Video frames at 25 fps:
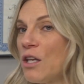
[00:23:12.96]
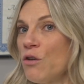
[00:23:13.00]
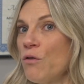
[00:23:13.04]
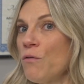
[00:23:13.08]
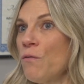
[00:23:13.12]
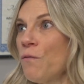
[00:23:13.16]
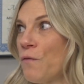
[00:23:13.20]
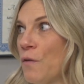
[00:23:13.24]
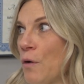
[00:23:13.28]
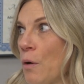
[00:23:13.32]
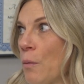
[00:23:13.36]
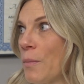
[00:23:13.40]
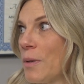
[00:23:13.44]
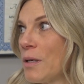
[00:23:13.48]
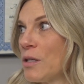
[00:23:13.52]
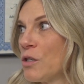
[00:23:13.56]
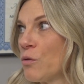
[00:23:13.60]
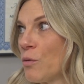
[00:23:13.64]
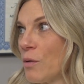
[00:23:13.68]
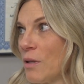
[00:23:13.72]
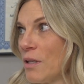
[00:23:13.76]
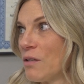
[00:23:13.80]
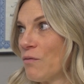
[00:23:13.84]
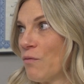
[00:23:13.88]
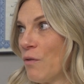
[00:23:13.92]
film me
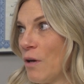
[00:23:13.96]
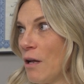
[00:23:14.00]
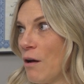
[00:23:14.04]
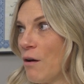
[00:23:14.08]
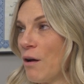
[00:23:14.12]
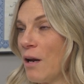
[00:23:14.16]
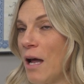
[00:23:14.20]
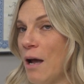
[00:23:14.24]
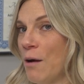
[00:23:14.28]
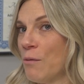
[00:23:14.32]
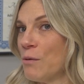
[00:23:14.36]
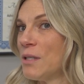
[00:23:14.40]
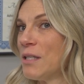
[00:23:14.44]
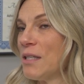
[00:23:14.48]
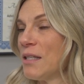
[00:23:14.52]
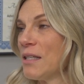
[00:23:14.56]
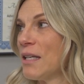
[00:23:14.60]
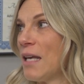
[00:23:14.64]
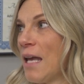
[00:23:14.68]
doing this video? And I was